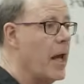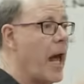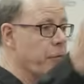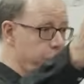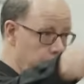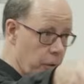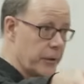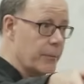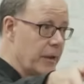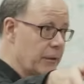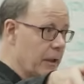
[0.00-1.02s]
and throwing
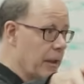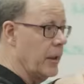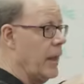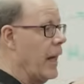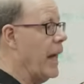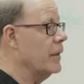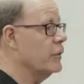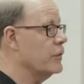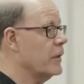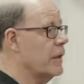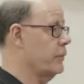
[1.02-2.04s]
them in there. And
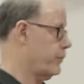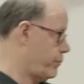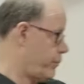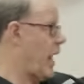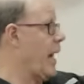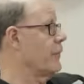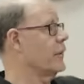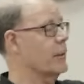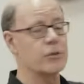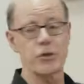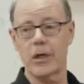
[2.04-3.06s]
instead of having
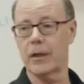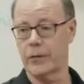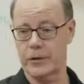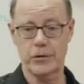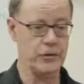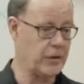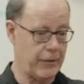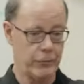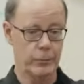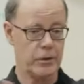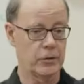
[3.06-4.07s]
them in jail, they just have
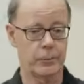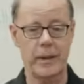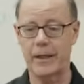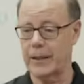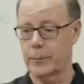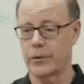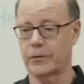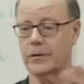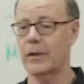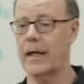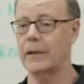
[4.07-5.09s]
them killed by animals
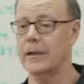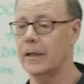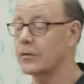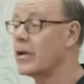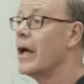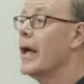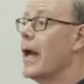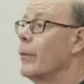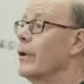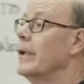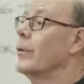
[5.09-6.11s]
and gladiators.
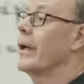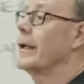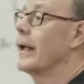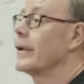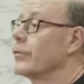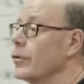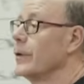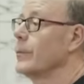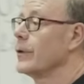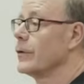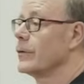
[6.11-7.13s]
And when they ran out of
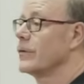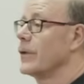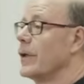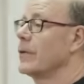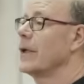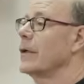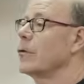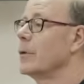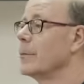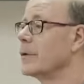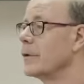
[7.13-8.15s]
criminals, they
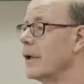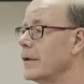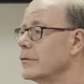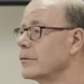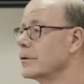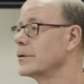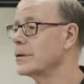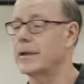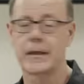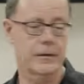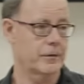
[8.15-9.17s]
criminalized
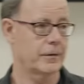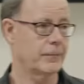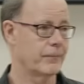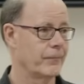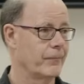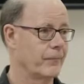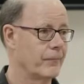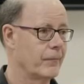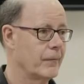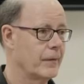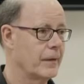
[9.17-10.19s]
Christianity.
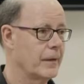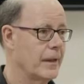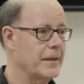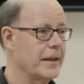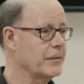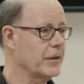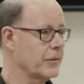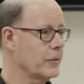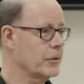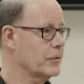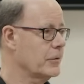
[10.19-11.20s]
And that's how the
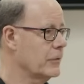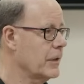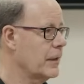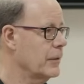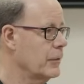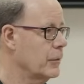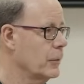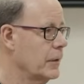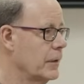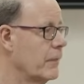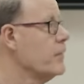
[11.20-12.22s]
Christians got in the
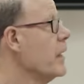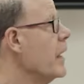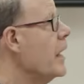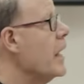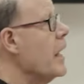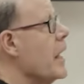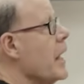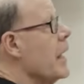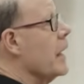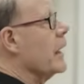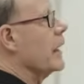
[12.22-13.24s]
arena.
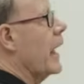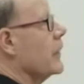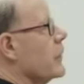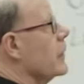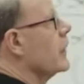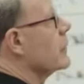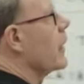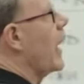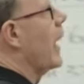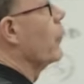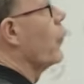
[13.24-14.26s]
God says, I